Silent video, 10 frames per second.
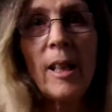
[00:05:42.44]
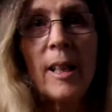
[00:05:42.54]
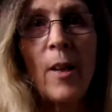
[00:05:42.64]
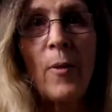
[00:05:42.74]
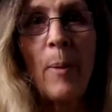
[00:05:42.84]

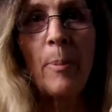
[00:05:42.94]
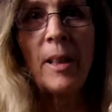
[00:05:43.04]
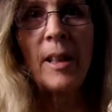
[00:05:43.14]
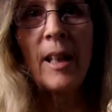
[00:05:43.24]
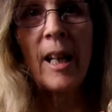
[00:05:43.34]
herself up
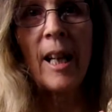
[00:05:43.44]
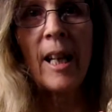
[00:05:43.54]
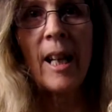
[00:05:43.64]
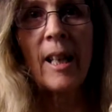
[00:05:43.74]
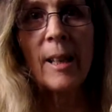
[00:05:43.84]
into that
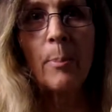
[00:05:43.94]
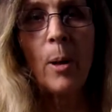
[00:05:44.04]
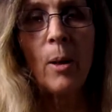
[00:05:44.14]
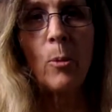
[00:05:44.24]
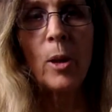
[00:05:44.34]
hangout
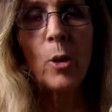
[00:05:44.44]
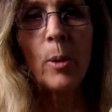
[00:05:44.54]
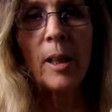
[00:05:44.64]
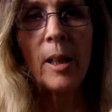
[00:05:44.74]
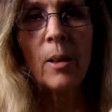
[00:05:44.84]
spot, which
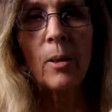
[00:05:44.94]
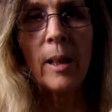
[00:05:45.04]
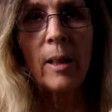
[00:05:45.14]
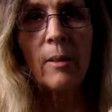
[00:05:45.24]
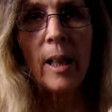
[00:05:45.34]
was an
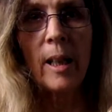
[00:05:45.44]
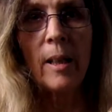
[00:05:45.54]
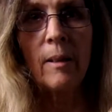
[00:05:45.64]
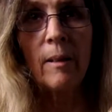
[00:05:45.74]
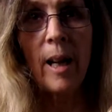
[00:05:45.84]
ordeal
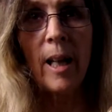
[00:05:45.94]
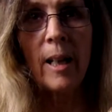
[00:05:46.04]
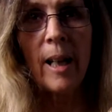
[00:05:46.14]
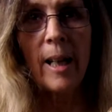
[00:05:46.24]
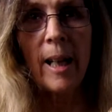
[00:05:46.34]
getting her out
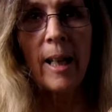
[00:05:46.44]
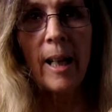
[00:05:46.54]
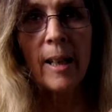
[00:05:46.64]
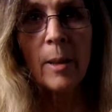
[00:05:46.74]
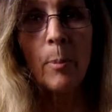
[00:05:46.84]
of that
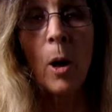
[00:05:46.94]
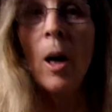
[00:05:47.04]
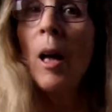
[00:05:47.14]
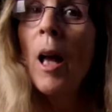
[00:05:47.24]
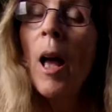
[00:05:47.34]
hangout spot.
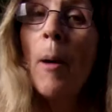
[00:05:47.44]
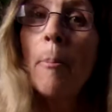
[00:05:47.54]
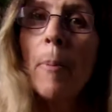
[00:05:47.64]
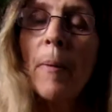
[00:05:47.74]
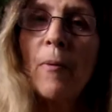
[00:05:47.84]

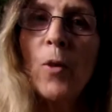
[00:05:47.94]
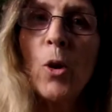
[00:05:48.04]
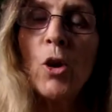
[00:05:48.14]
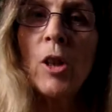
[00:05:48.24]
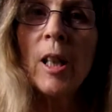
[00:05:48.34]
But
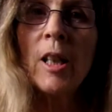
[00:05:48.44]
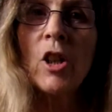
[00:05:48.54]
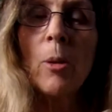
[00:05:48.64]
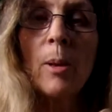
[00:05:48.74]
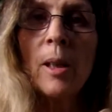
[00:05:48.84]
fortunately
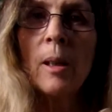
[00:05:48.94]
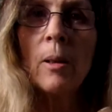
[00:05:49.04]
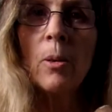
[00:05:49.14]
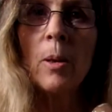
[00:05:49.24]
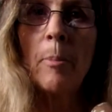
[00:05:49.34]
she was
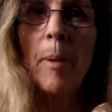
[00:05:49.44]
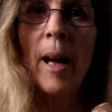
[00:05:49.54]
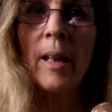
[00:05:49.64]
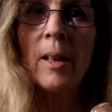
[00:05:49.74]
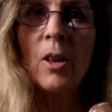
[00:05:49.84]
so good
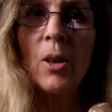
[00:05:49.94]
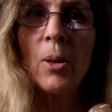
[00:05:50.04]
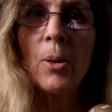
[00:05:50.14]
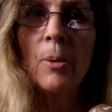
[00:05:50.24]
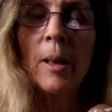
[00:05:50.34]
about it
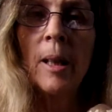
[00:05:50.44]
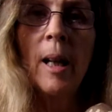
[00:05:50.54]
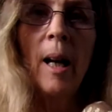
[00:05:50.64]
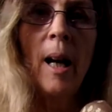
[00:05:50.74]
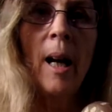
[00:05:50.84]
too.
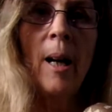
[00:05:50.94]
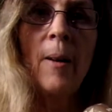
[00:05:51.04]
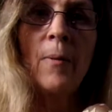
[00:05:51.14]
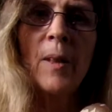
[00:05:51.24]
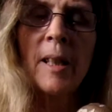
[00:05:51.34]

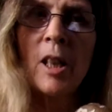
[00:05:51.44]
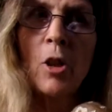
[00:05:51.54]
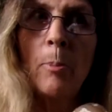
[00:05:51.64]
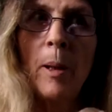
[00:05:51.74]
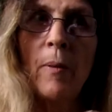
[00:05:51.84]
For
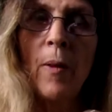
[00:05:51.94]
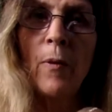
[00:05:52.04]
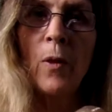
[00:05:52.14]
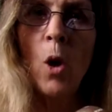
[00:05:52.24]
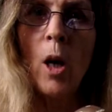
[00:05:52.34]
such a bit of a
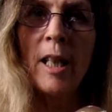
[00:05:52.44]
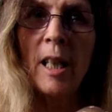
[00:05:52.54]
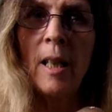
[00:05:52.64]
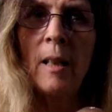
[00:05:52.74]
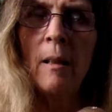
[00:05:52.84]

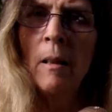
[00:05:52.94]
flighty